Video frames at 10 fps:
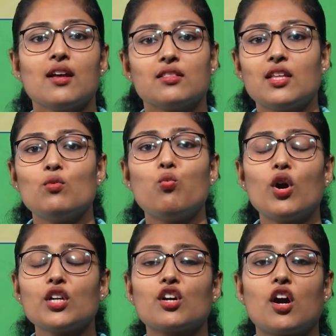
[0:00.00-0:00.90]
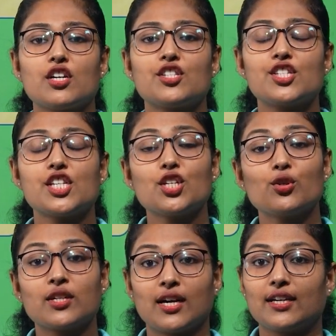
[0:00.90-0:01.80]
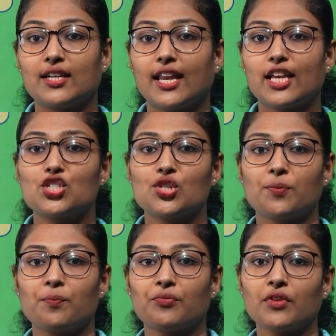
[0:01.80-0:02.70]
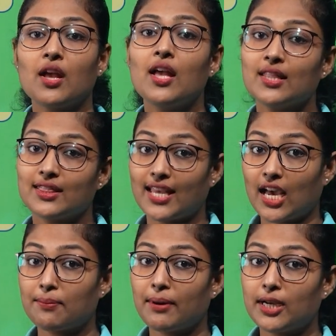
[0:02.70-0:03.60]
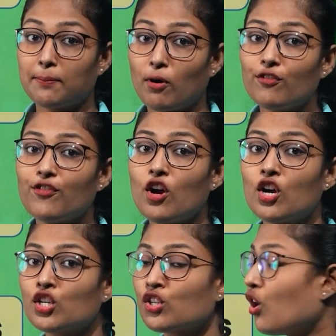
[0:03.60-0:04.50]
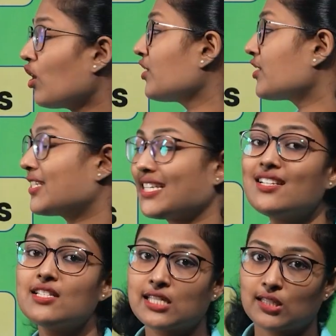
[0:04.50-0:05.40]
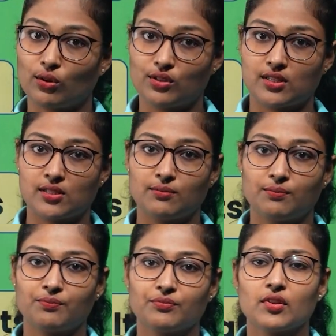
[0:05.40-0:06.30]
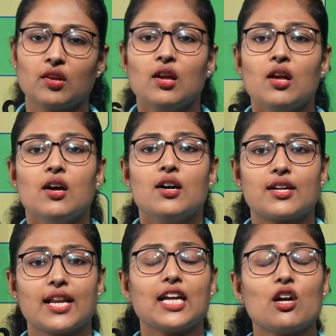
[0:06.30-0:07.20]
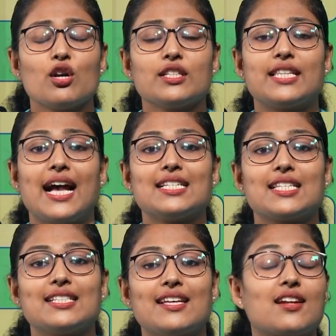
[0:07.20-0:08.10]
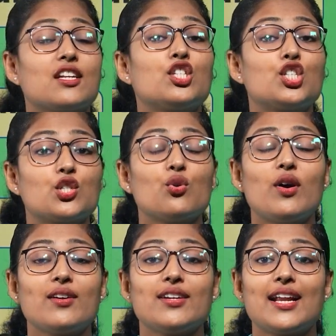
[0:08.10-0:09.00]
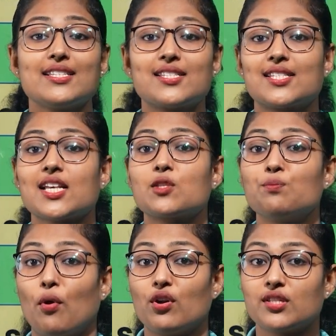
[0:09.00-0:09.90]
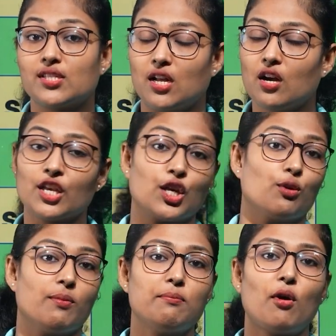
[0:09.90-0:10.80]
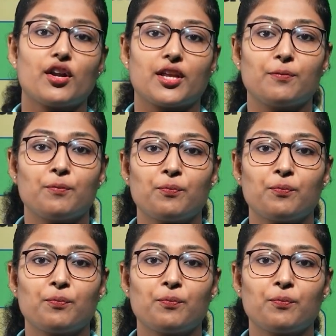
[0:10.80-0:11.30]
Then what constitutes cartilage? They are made up of chondroitin salts. Recall that there are 206 bonds in our human body.